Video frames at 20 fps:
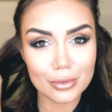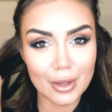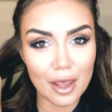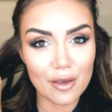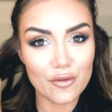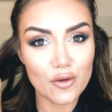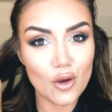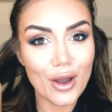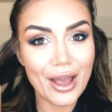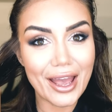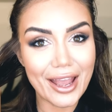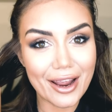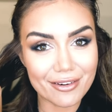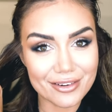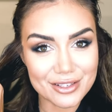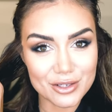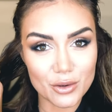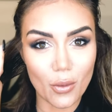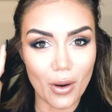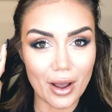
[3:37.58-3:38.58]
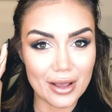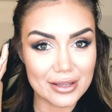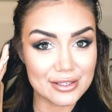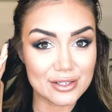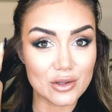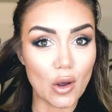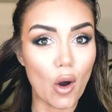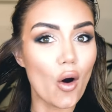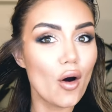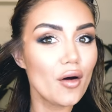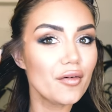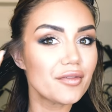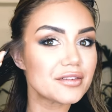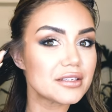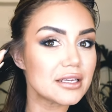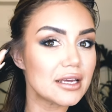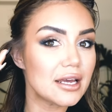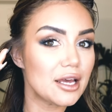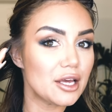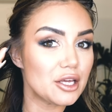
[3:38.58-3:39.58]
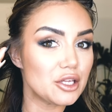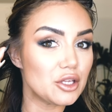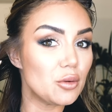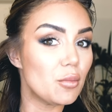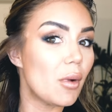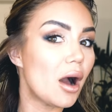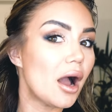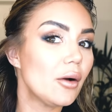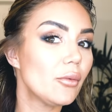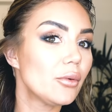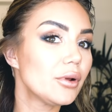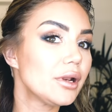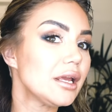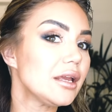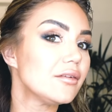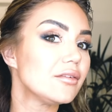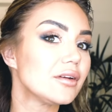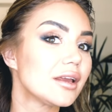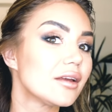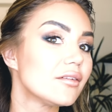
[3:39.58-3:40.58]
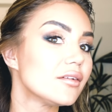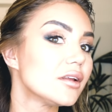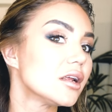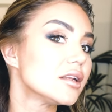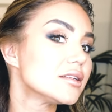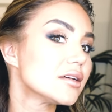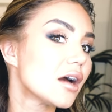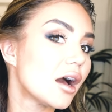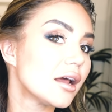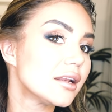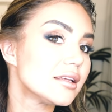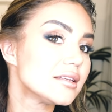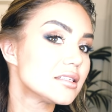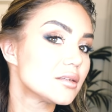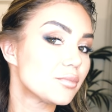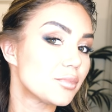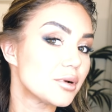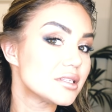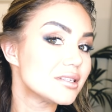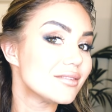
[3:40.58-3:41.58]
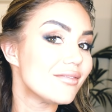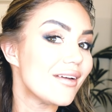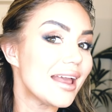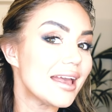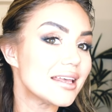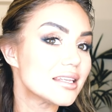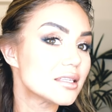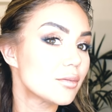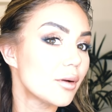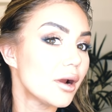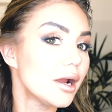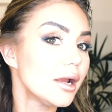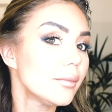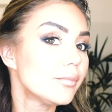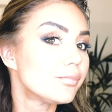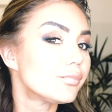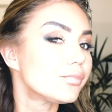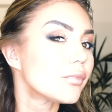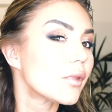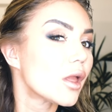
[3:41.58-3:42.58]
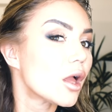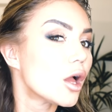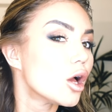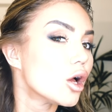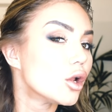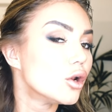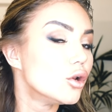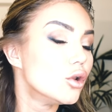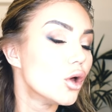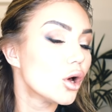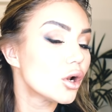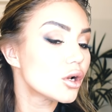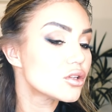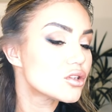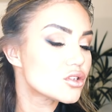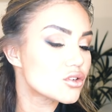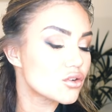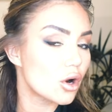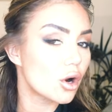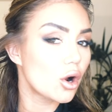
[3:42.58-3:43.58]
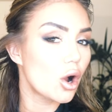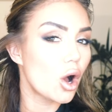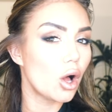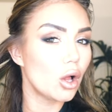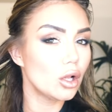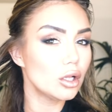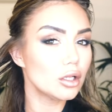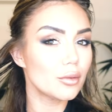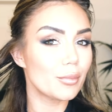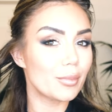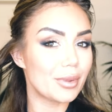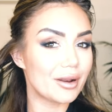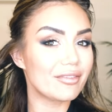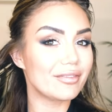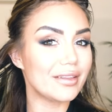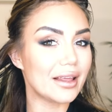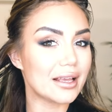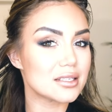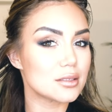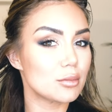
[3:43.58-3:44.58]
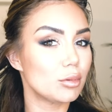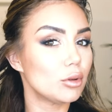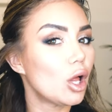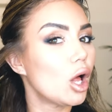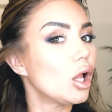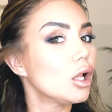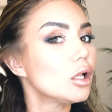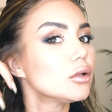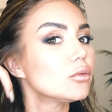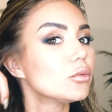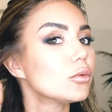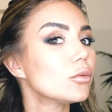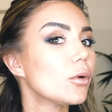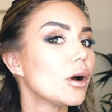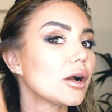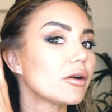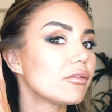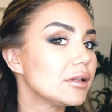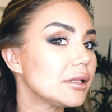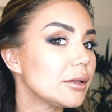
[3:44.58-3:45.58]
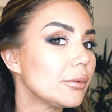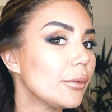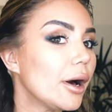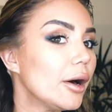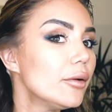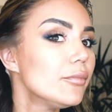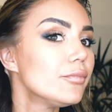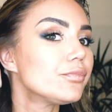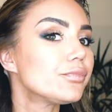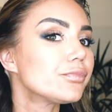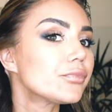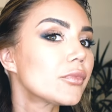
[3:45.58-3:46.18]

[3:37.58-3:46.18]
if your hair is quite soft, you might want to even give it a tiny spritz of hairspray. Not a strong hold, but a flexible hold would work really well.